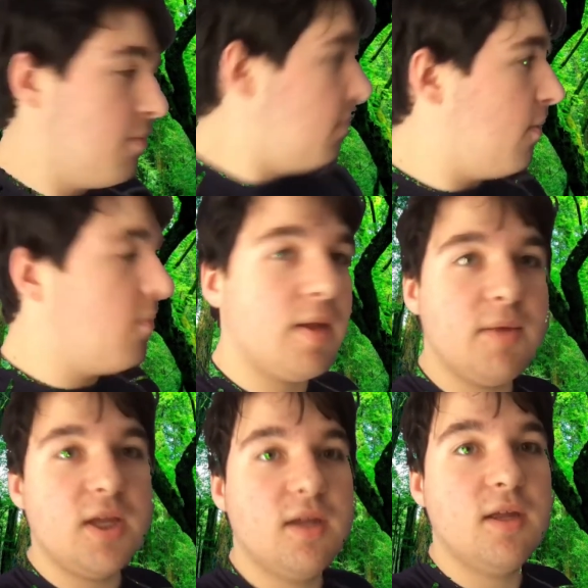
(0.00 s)
that
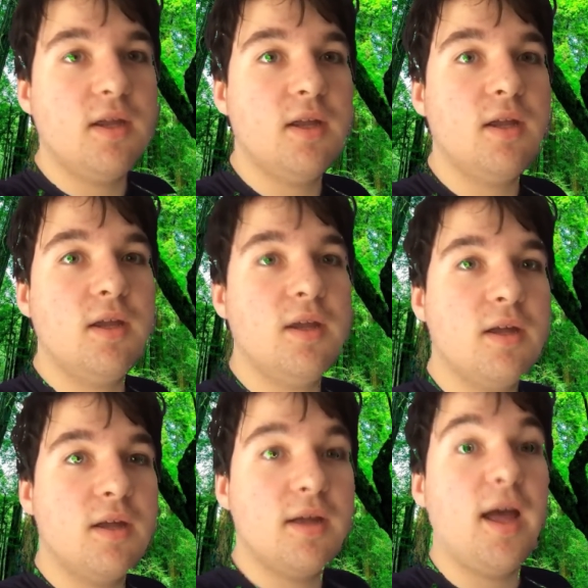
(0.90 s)
maybe
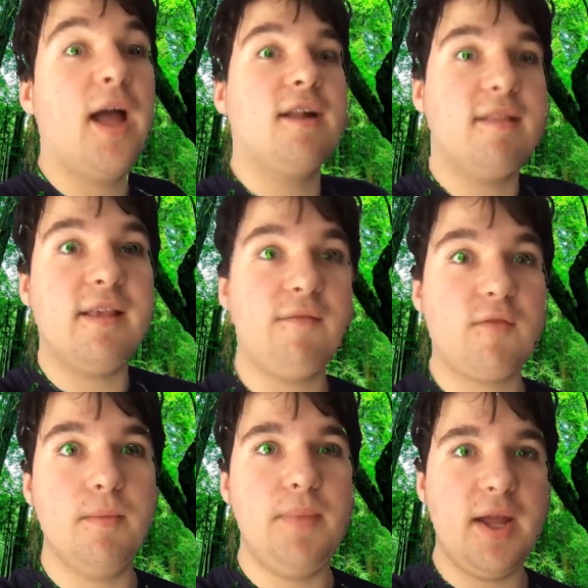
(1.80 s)
I can save
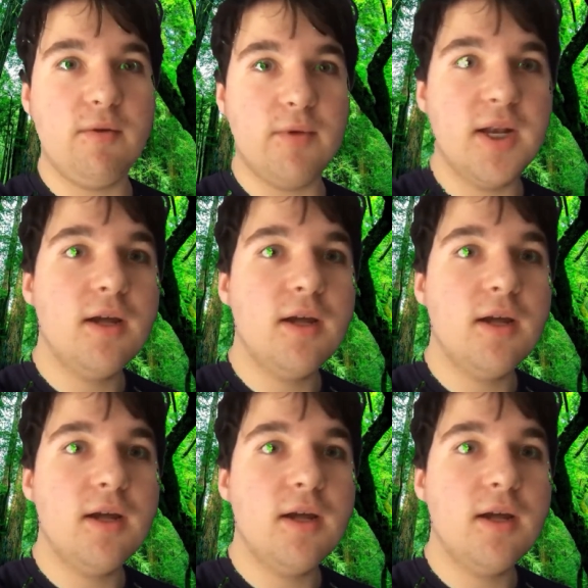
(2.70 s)
Club Penguin.